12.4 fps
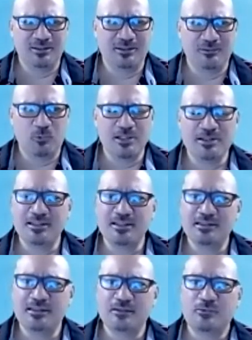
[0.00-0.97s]
one
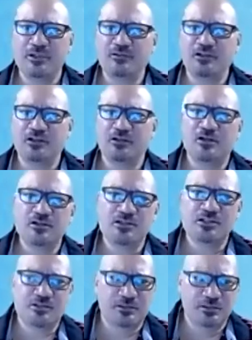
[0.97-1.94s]
thing that we
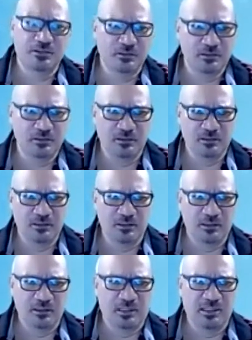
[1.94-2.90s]
lost
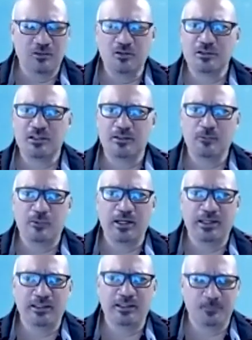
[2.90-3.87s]
along the
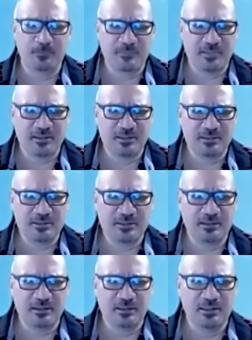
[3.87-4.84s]
way,
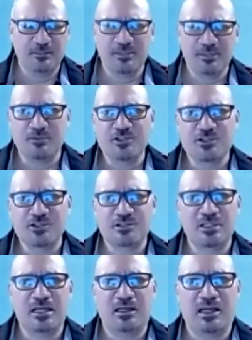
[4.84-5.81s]
because
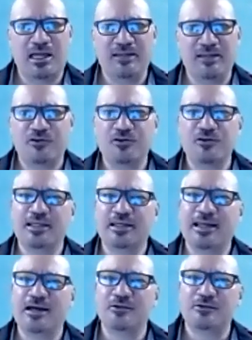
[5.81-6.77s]
I've heard the
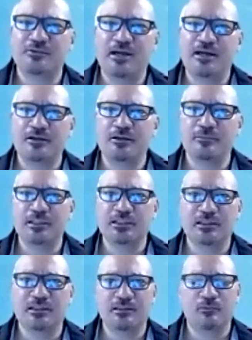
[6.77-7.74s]
counter argument
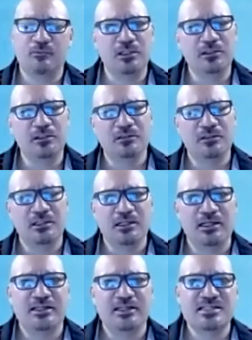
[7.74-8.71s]
that, well,
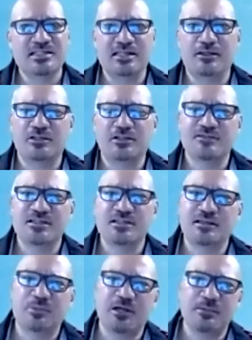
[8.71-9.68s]
executives in the
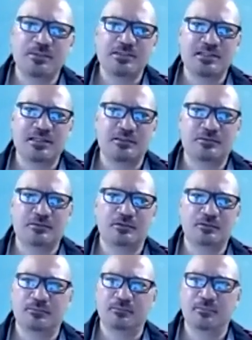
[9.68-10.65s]
private
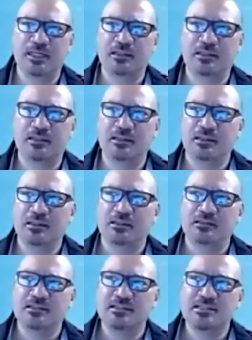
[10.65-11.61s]
sector make
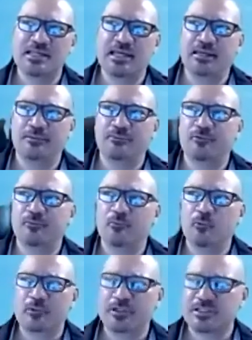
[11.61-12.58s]
the same or
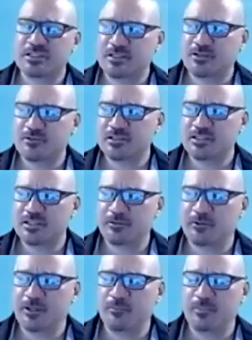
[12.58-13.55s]
more, et cetera, et
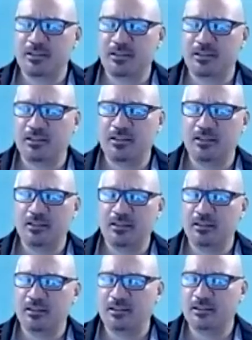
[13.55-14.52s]
cetera. But here
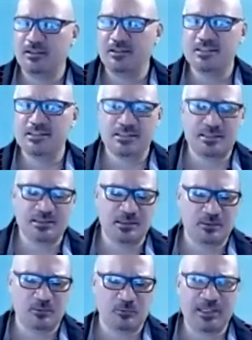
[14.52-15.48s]
is
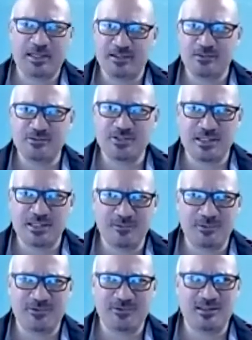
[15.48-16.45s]
what I had to say
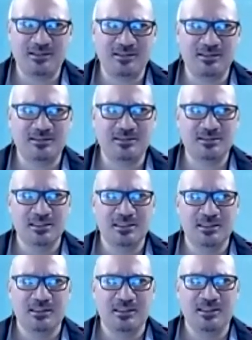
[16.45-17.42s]
about that is,
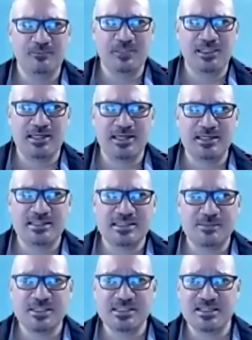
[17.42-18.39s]
in my case,
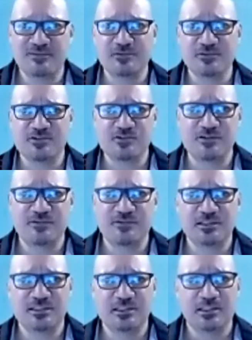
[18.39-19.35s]
I'm a civil servant,